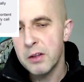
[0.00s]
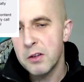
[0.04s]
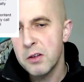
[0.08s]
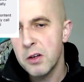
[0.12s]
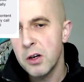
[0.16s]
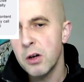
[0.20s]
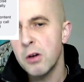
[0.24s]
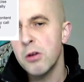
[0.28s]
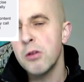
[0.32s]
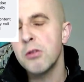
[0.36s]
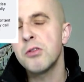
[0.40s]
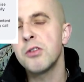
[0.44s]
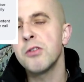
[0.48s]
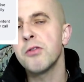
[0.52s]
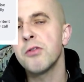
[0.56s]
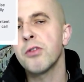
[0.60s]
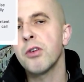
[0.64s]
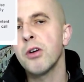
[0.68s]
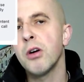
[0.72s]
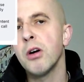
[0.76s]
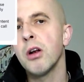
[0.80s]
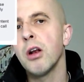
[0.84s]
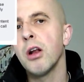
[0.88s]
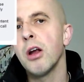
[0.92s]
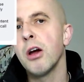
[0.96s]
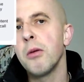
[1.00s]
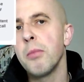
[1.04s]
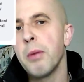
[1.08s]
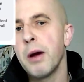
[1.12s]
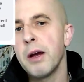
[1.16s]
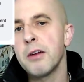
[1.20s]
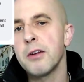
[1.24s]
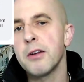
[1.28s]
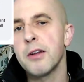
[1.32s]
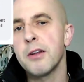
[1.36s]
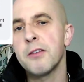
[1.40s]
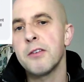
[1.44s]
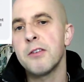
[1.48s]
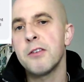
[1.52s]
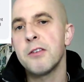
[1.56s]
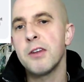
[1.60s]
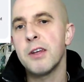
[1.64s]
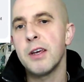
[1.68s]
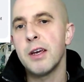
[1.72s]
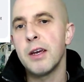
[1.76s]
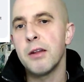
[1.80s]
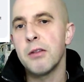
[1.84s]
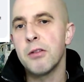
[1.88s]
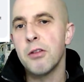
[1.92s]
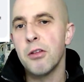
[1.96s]
told you've got low bone
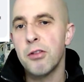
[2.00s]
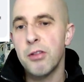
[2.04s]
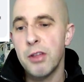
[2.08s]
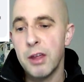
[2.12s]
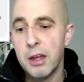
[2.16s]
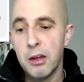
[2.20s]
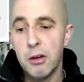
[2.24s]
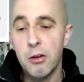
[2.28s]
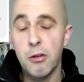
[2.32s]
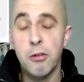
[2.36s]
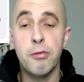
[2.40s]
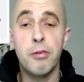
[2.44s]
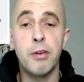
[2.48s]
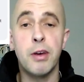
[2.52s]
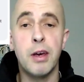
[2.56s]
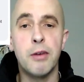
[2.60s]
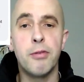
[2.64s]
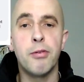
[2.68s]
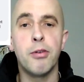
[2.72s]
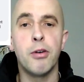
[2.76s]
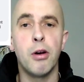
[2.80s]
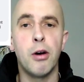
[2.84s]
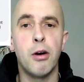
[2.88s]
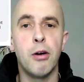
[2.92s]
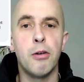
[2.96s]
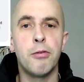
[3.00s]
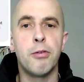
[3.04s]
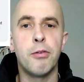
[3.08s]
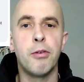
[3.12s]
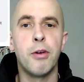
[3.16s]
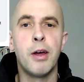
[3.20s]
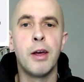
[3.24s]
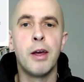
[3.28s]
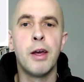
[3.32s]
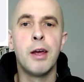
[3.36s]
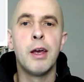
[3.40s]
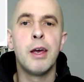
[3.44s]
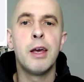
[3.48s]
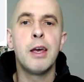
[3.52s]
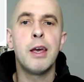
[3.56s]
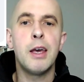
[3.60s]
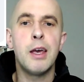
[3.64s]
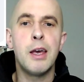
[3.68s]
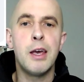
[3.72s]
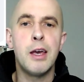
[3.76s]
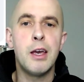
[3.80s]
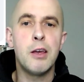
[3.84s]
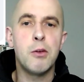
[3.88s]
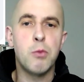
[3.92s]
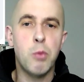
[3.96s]
density, the thing you're fearful of
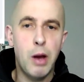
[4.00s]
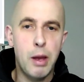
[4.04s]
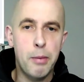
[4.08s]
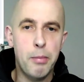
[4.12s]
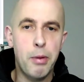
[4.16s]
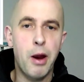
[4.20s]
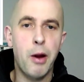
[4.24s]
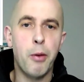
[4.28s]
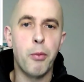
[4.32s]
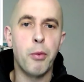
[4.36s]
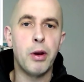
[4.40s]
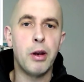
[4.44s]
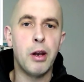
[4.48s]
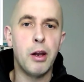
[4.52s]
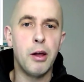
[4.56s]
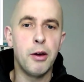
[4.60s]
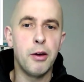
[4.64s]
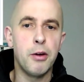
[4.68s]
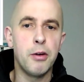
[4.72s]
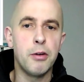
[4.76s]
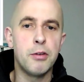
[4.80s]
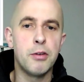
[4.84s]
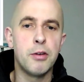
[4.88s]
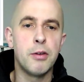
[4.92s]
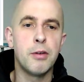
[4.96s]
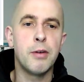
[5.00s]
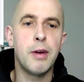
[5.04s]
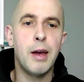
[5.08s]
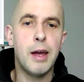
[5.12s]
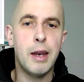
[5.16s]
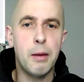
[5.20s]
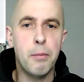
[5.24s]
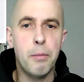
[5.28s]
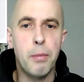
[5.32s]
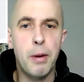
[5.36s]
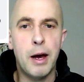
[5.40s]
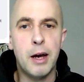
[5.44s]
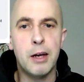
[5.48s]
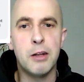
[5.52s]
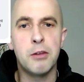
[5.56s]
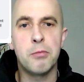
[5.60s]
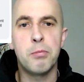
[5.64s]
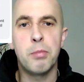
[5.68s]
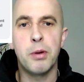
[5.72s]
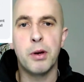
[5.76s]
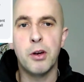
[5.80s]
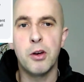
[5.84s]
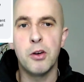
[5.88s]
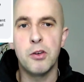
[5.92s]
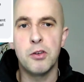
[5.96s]
is weight bearing with load and impact,
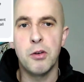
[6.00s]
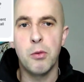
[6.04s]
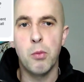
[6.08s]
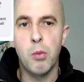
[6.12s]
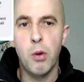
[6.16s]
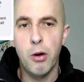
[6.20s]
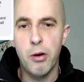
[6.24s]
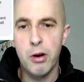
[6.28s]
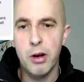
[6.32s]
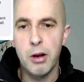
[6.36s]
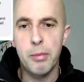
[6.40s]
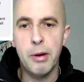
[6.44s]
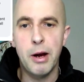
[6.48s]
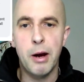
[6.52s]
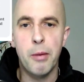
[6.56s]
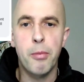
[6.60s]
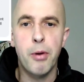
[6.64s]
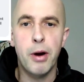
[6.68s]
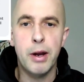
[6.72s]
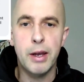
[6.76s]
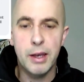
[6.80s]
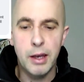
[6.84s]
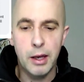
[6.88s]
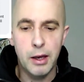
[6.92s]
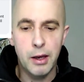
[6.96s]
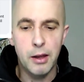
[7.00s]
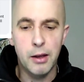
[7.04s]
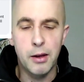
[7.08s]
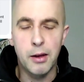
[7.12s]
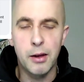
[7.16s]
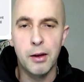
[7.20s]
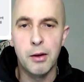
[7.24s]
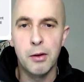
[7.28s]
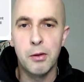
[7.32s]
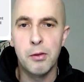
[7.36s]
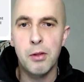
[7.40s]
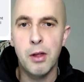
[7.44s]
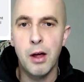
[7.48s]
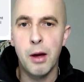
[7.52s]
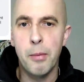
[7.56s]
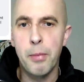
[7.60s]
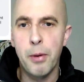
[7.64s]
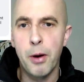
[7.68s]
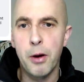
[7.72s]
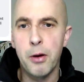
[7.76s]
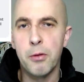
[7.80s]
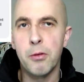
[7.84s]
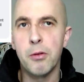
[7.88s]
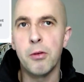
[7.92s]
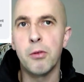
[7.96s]
because you're worried about breaking a
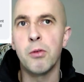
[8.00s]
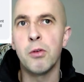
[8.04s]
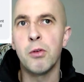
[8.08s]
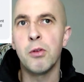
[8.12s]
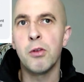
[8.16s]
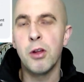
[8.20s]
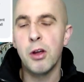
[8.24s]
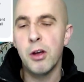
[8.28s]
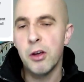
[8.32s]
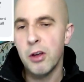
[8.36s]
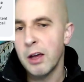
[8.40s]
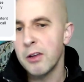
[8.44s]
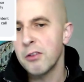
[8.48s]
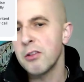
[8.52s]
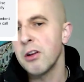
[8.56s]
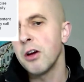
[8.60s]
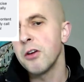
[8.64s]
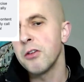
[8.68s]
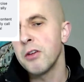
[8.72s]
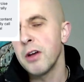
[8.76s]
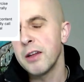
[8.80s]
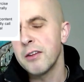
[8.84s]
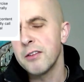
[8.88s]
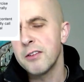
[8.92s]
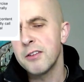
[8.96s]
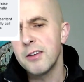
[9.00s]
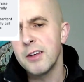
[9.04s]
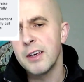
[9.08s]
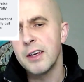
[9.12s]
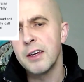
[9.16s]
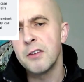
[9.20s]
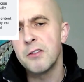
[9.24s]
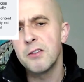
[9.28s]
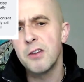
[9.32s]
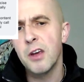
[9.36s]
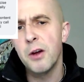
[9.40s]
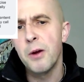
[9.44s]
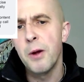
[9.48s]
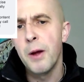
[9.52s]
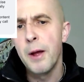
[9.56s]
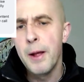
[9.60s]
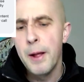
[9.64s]
bone that has low density. So